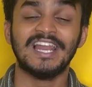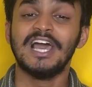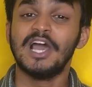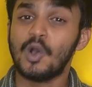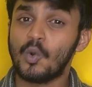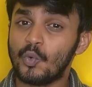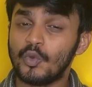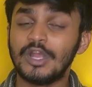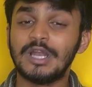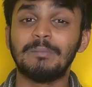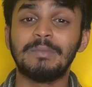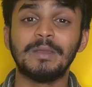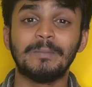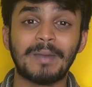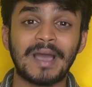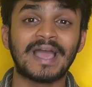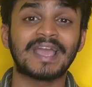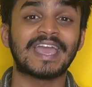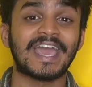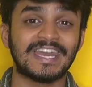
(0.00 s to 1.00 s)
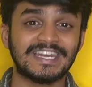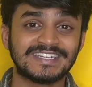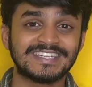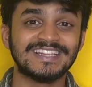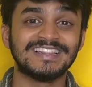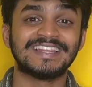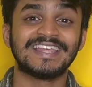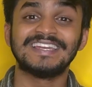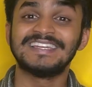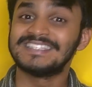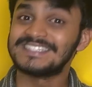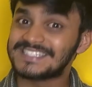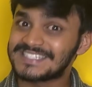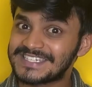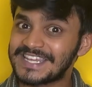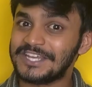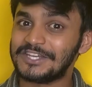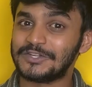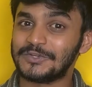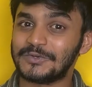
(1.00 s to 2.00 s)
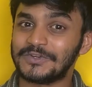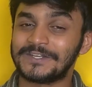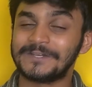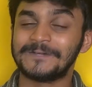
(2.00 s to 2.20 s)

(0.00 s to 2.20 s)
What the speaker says: We will be back, and till then, stay tuned.